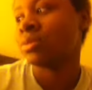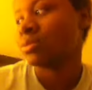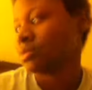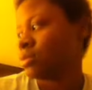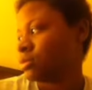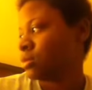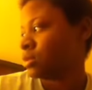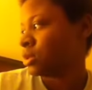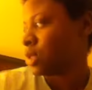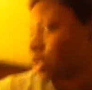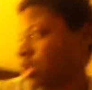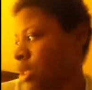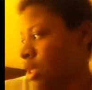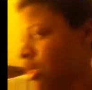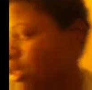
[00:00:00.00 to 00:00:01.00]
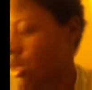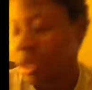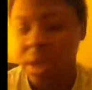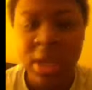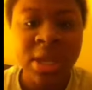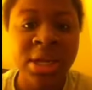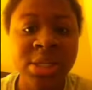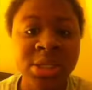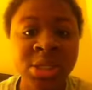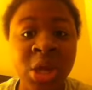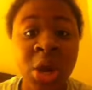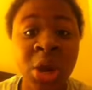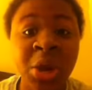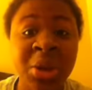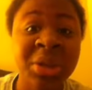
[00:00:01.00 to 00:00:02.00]
We're going to a water park. And it's
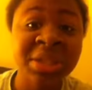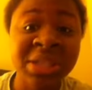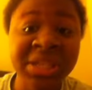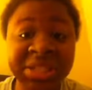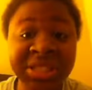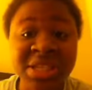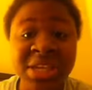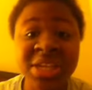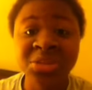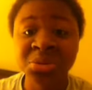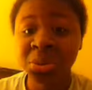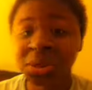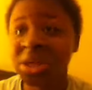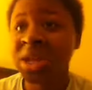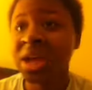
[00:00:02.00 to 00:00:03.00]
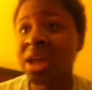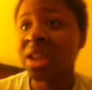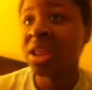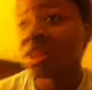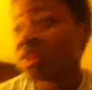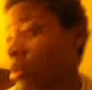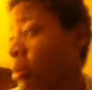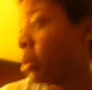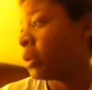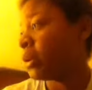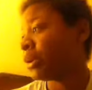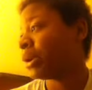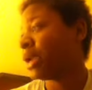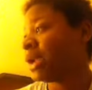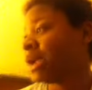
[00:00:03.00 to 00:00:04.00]
currently 10:29 in the
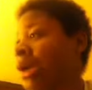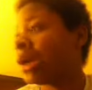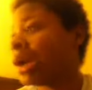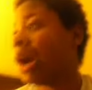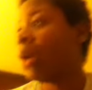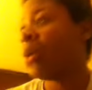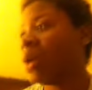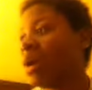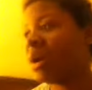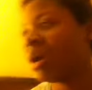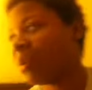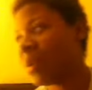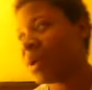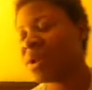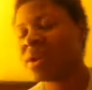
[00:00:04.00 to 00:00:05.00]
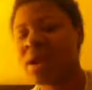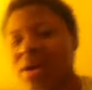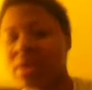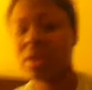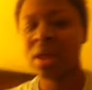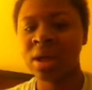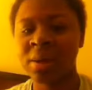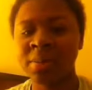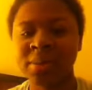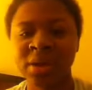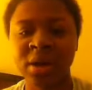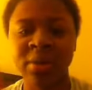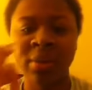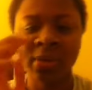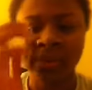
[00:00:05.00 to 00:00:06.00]
morning. I woke up at 9 o'clock and
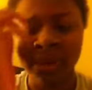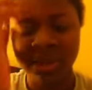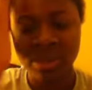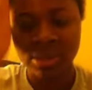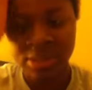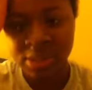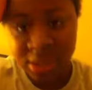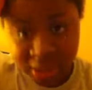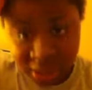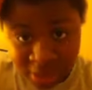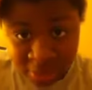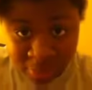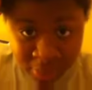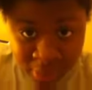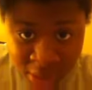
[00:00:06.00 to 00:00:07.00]
then I went back to sleep.